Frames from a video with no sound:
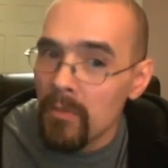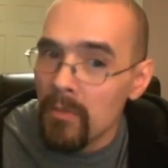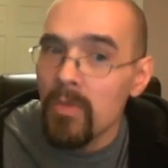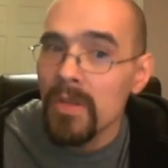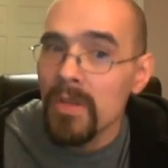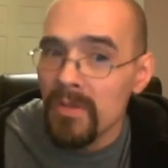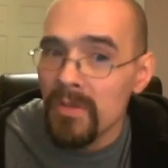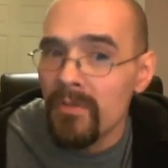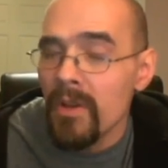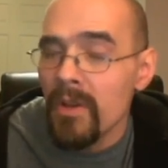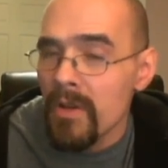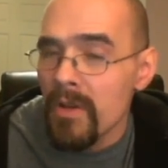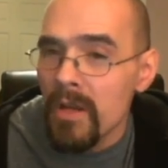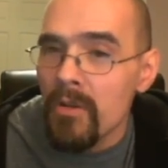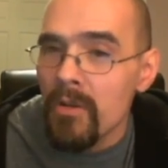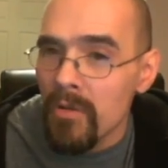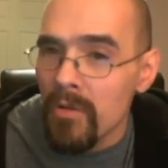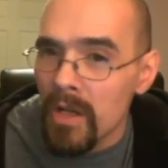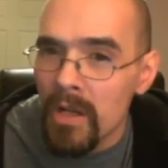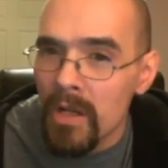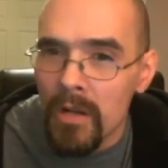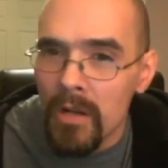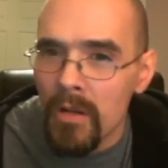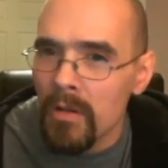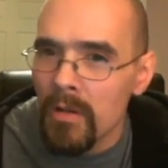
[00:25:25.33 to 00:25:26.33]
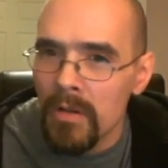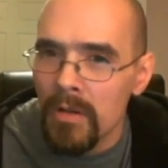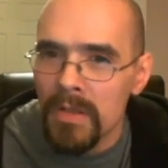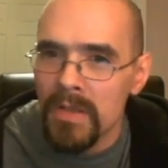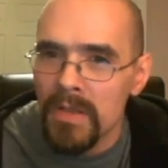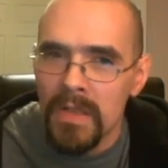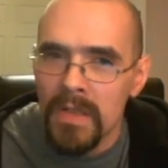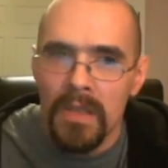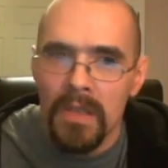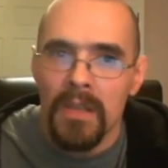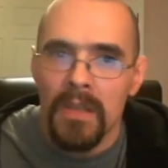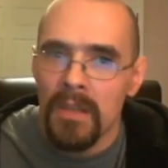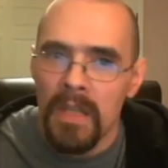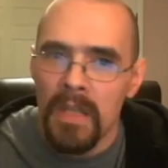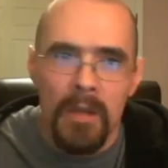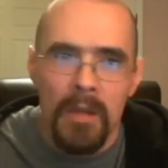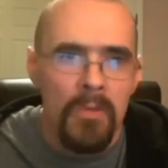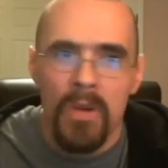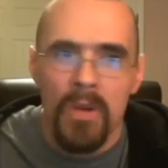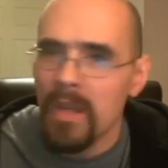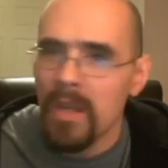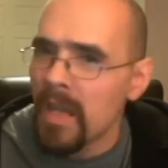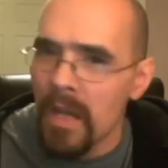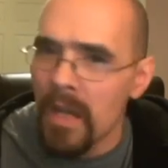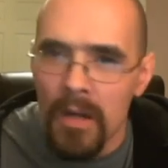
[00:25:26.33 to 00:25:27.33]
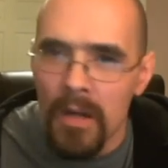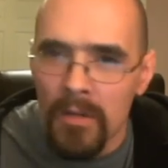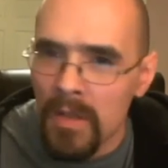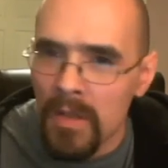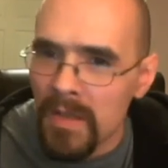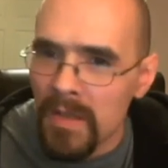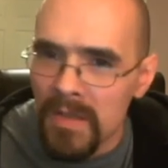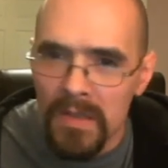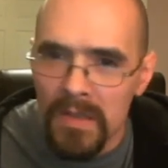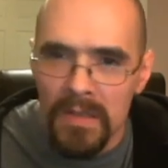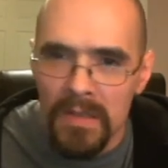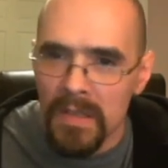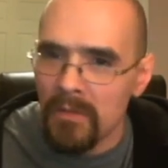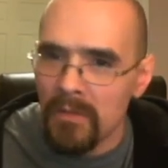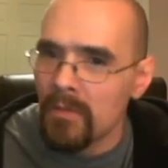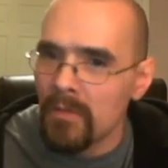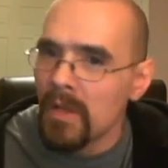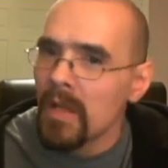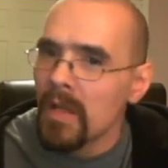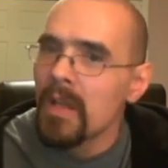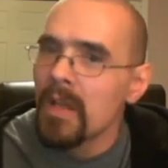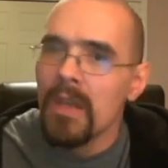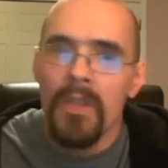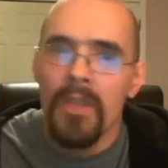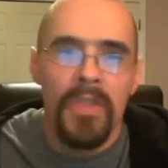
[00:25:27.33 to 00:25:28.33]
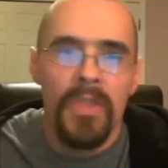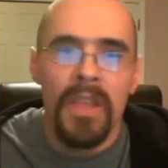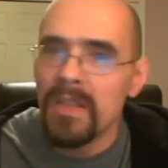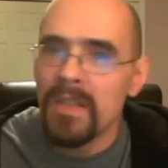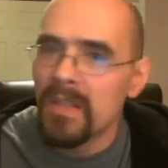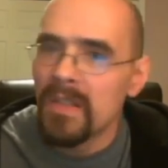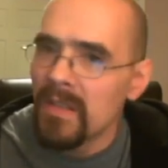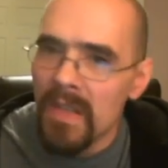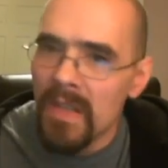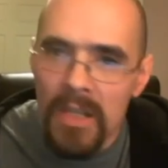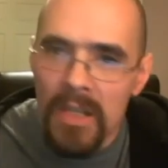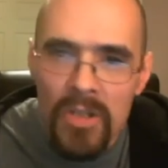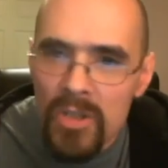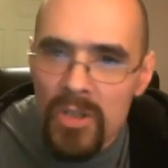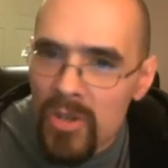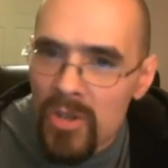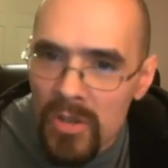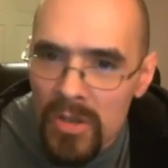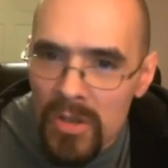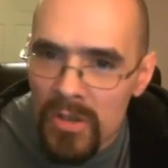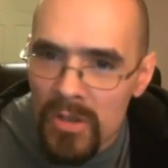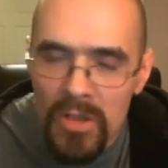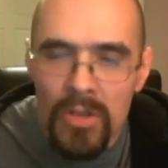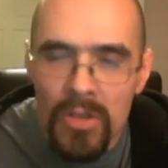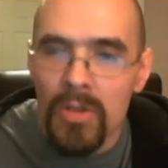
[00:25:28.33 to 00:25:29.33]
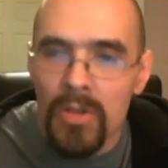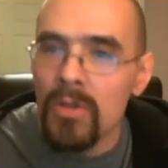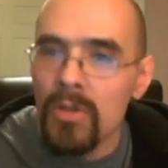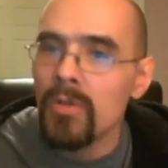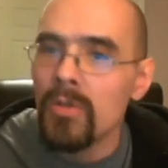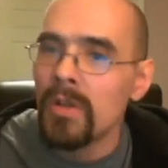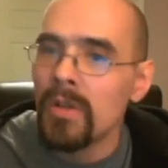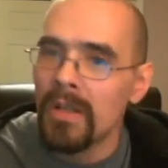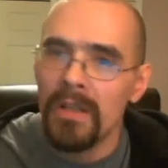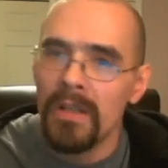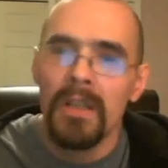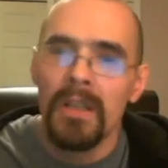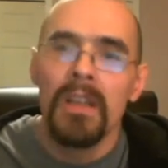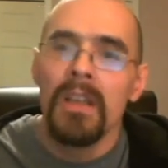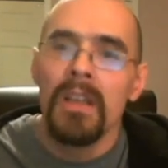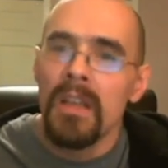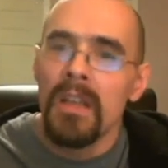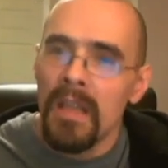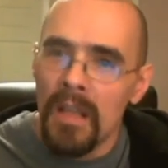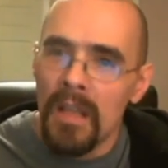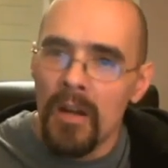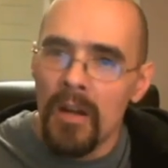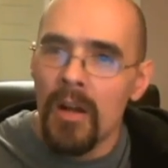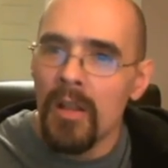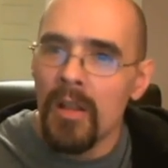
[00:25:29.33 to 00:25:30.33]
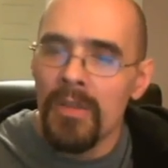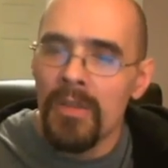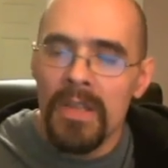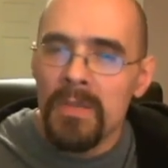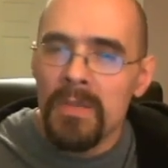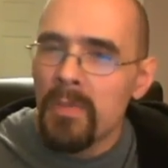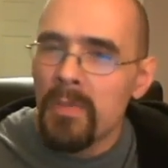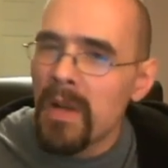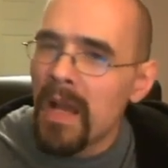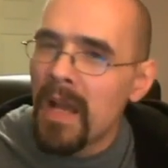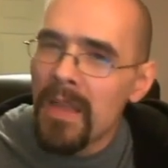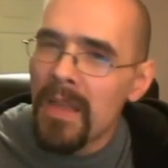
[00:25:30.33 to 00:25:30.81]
And he was very critical and said that they were careless and did things that they shouldn't do and all this.